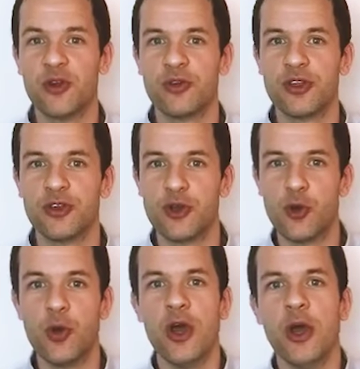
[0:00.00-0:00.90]

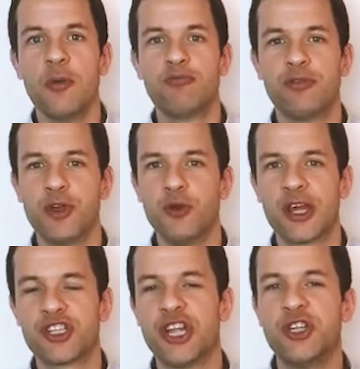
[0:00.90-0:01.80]

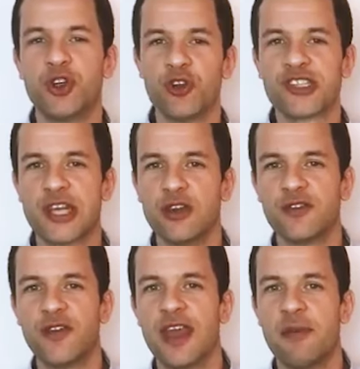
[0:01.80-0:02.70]
you exchange your
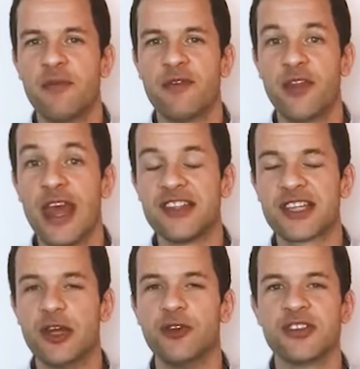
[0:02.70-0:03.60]
skills for them, for their
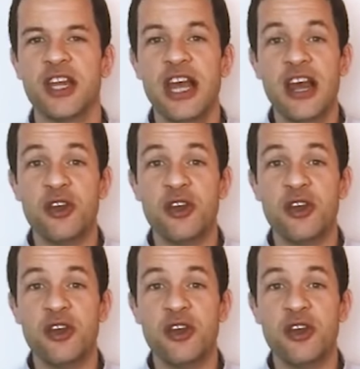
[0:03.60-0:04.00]
skills.